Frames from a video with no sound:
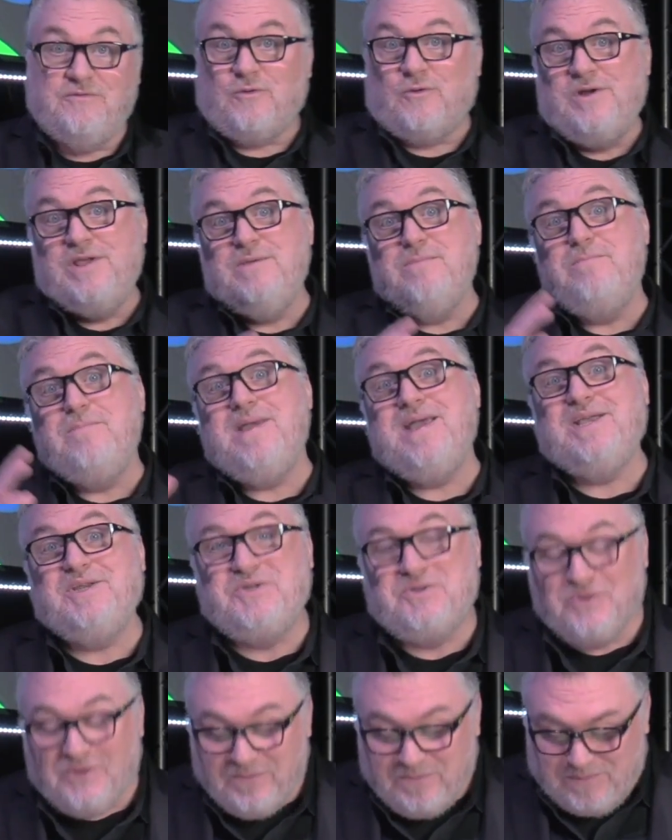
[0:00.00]
for
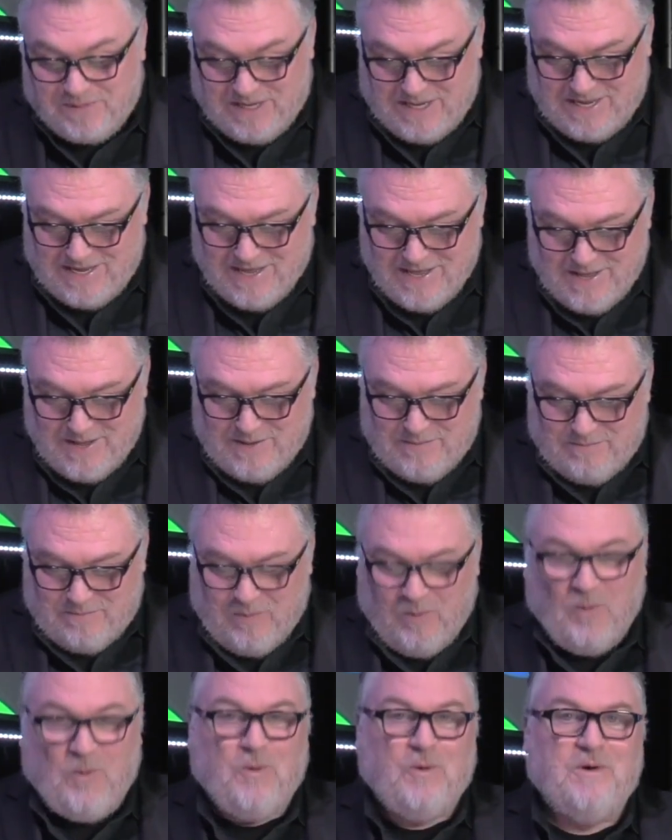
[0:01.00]
immeasurably
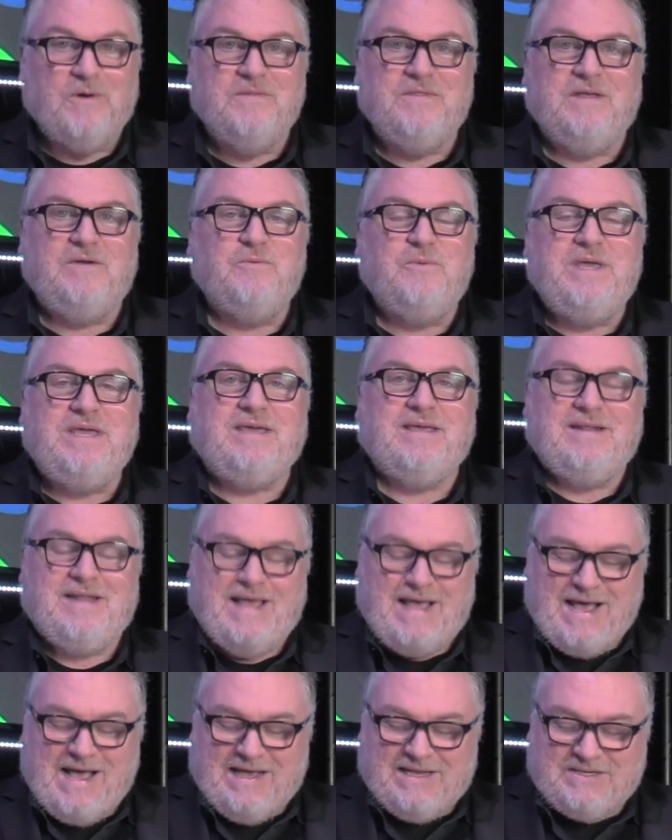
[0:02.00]
more than we can
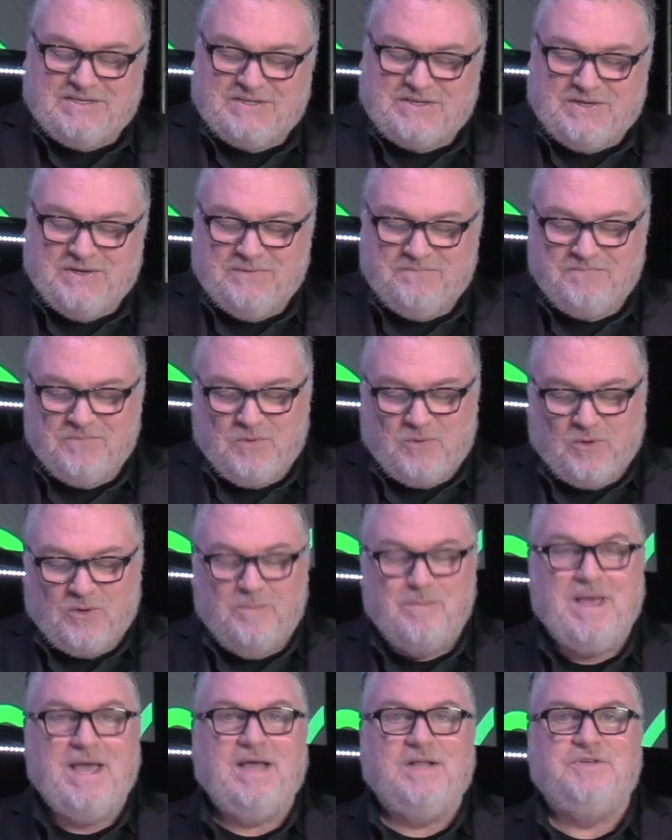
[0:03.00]
ask or
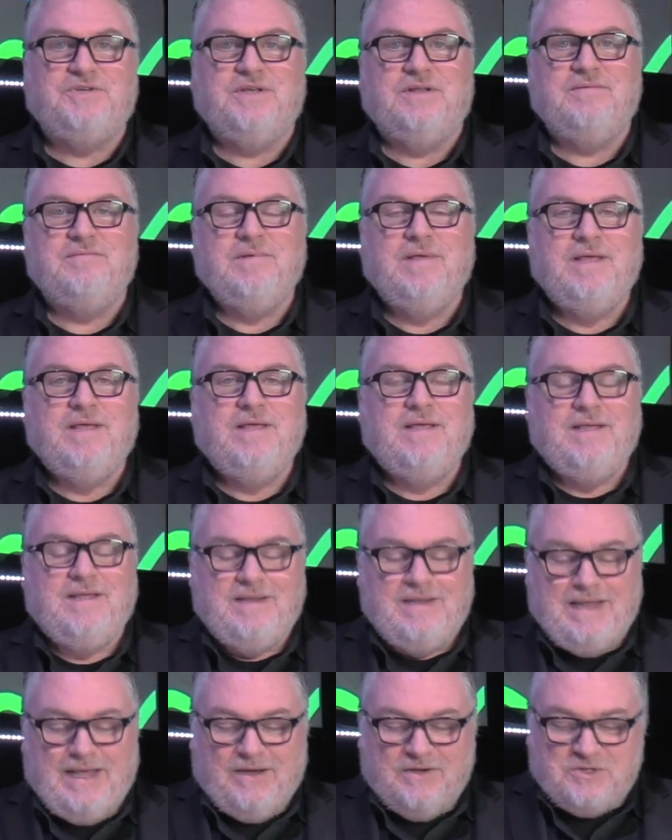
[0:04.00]
imagine.
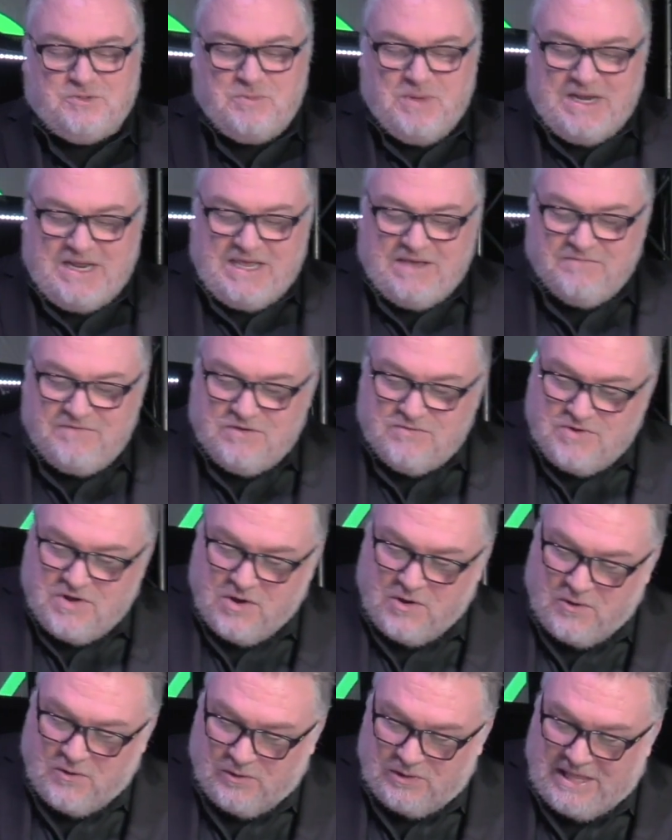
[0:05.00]
Now, as many of you
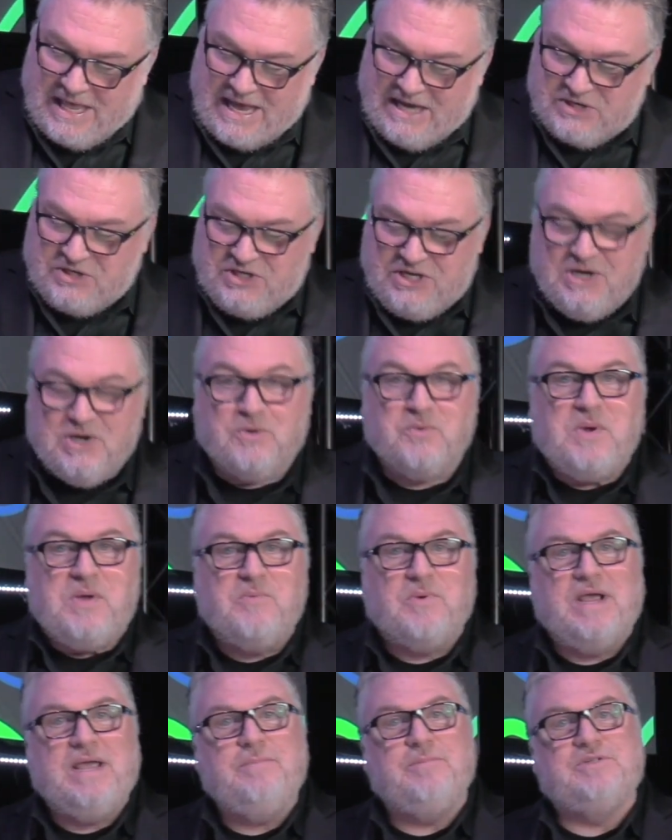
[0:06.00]
know, last year we
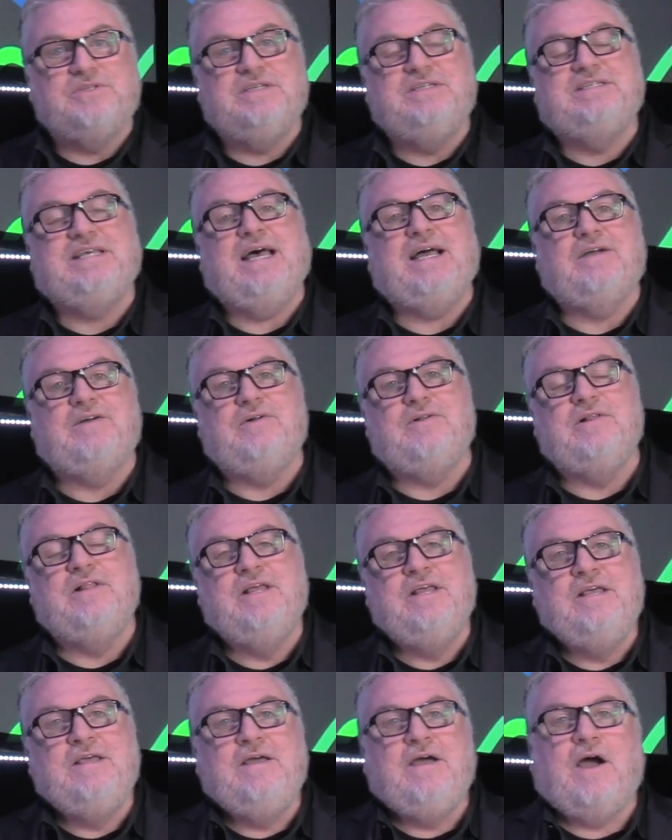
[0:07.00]
were able to tackle
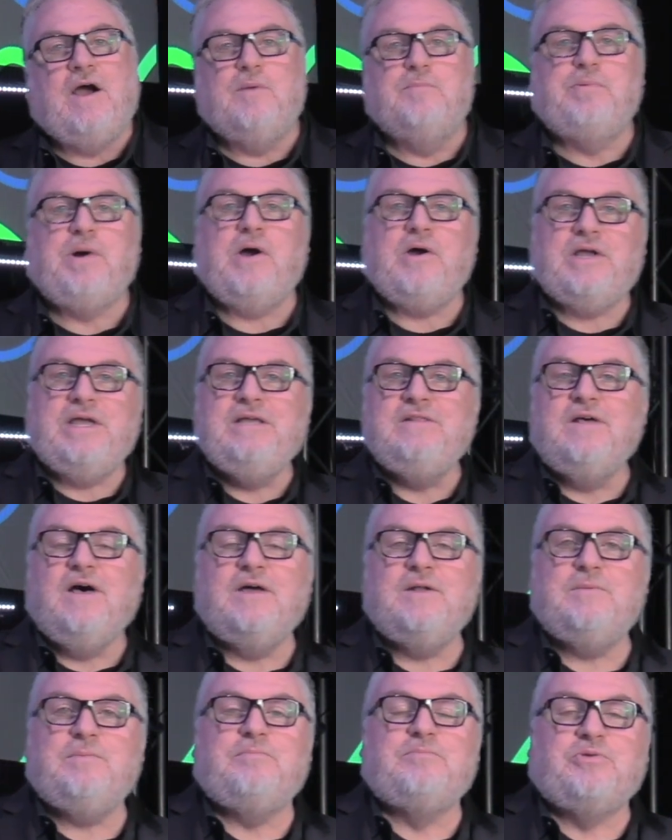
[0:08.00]
our parking
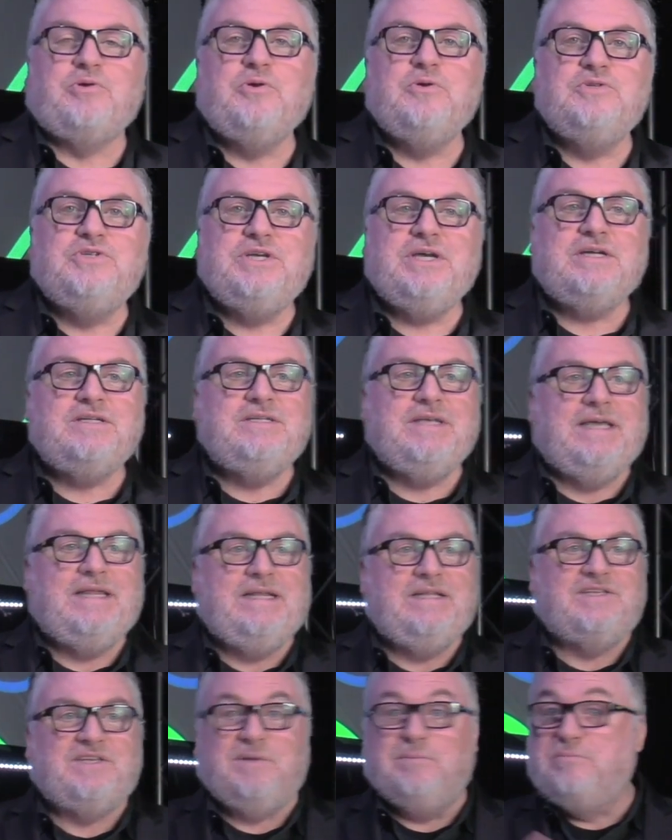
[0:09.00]
lot project,
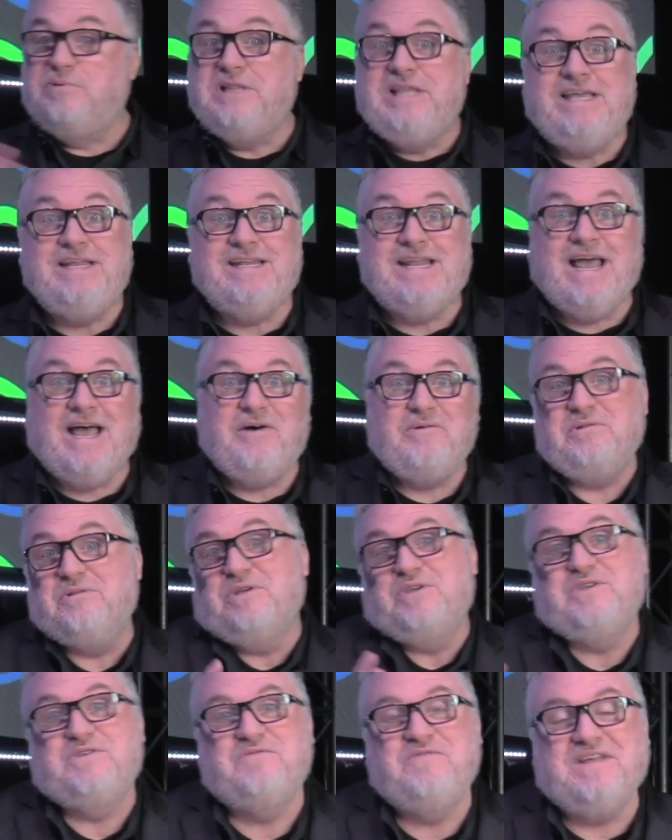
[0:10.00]
and it's complete now. It
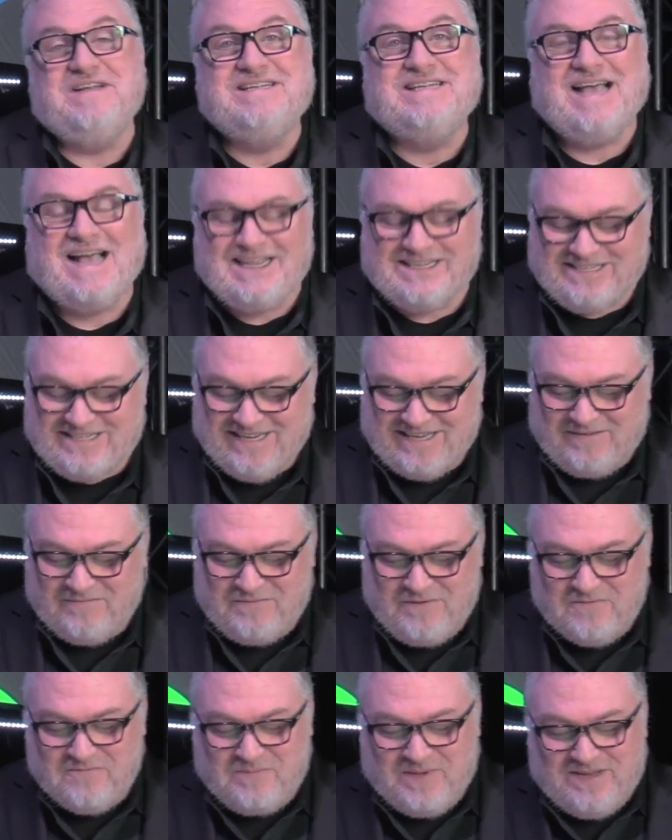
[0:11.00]
looks fantastic
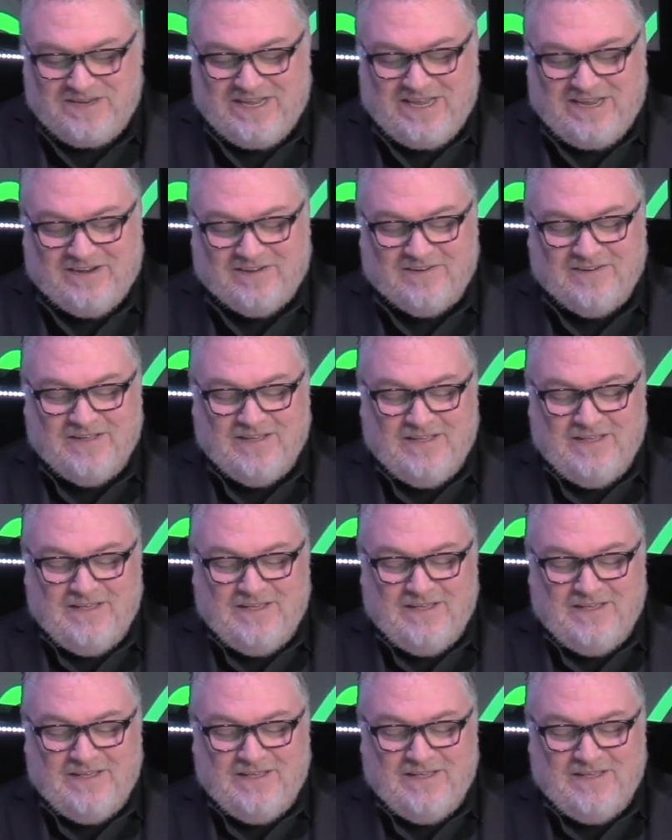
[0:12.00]
if you've been here,